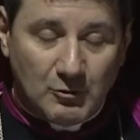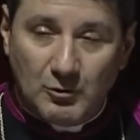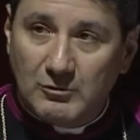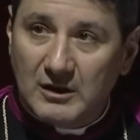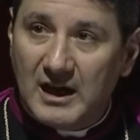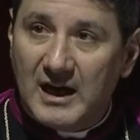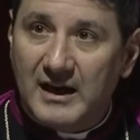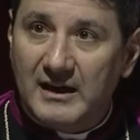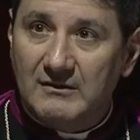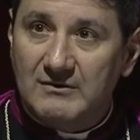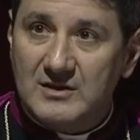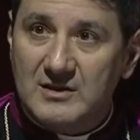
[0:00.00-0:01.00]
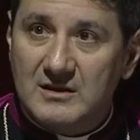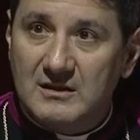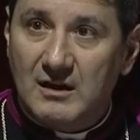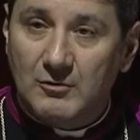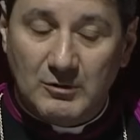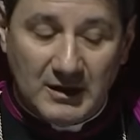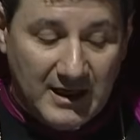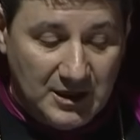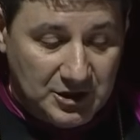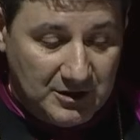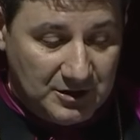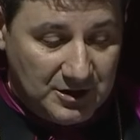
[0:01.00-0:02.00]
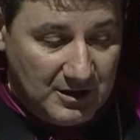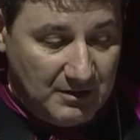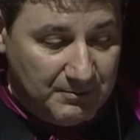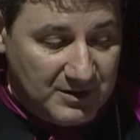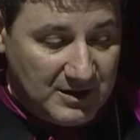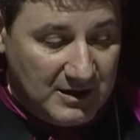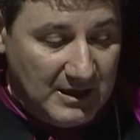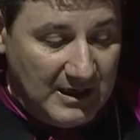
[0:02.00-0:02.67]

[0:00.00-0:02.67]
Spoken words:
own lives, in our relationships,